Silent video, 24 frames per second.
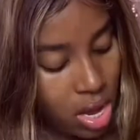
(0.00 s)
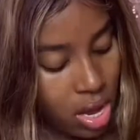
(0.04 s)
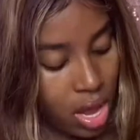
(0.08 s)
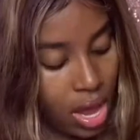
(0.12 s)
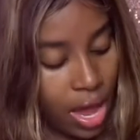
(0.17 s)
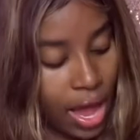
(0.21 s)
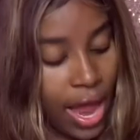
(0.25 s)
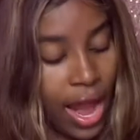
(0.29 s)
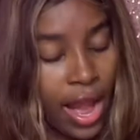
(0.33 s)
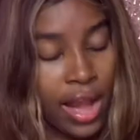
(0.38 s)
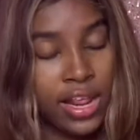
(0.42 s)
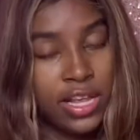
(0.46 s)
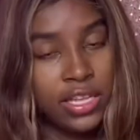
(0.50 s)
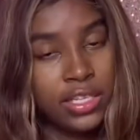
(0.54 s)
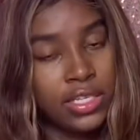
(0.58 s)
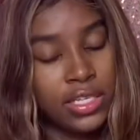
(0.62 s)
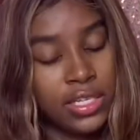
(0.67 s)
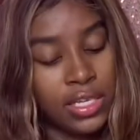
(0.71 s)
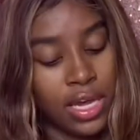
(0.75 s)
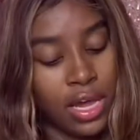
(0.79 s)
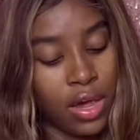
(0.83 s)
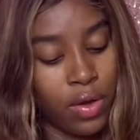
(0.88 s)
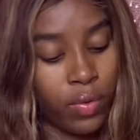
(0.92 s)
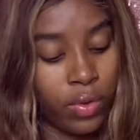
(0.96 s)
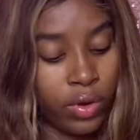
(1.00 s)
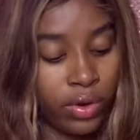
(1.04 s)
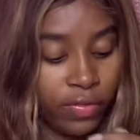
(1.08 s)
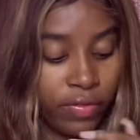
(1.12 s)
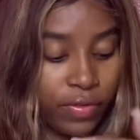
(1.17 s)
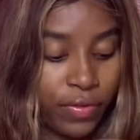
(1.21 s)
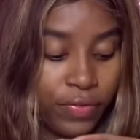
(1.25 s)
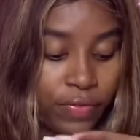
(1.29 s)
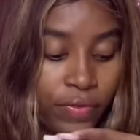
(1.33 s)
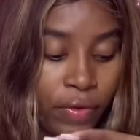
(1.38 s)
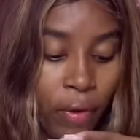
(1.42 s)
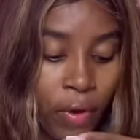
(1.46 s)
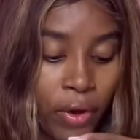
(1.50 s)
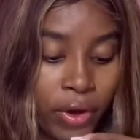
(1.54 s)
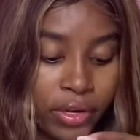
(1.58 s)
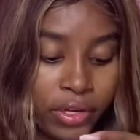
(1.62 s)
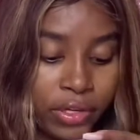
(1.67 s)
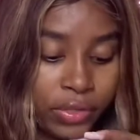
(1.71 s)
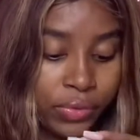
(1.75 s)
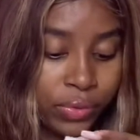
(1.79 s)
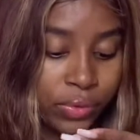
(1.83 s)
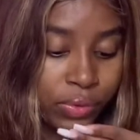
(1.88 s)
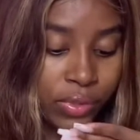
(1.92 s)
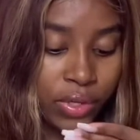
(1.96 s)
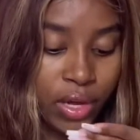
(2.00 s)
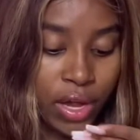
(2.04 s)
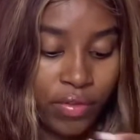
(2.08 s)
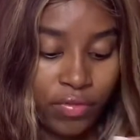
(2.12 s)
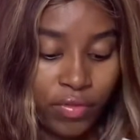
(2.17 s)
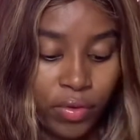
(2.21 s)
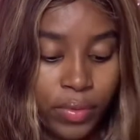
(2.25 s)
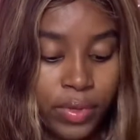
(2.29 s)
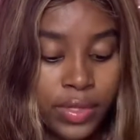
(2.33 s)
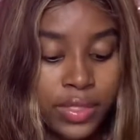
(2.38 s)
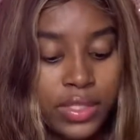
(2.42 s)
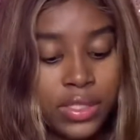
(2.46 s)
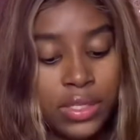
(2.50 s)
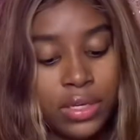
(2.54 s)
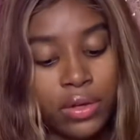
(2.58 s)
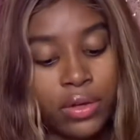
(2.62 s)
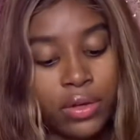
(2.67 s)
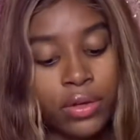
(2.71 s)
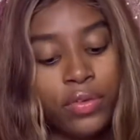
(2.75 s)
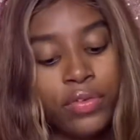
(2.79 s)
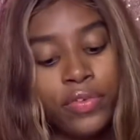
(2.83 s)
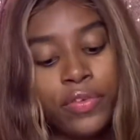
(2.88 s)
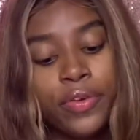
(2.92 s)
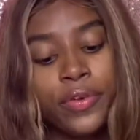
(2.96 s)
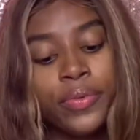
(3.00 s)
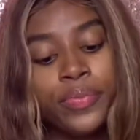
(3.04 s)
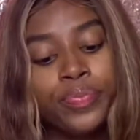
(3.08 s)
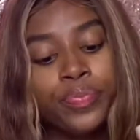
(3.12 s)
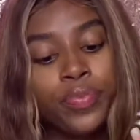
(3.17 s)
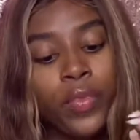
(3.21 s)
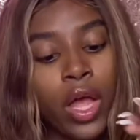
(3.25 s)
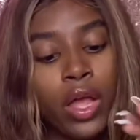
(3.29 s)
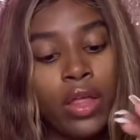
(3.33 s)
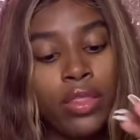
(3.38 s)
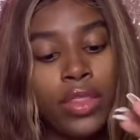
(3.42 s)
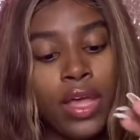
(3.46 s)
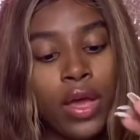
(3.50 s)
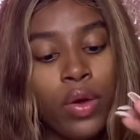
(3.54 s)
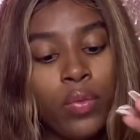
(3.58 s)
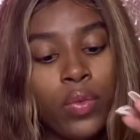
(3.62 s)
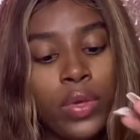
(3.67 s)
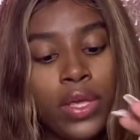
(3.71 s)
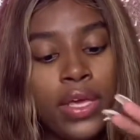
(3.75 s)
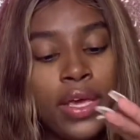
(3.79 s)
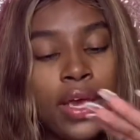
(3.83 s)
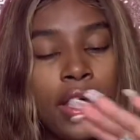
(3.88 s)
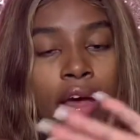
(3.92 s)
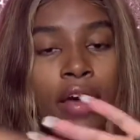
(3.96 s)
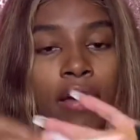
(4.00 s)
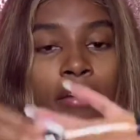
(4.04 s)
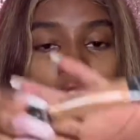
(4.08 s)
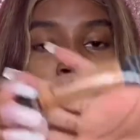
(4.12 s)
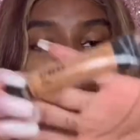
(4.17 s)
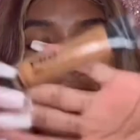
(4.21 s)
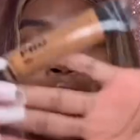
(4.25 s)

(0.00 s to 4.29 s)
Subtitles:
I need to get one of the Fawn and Cool Tan for myself. Then we got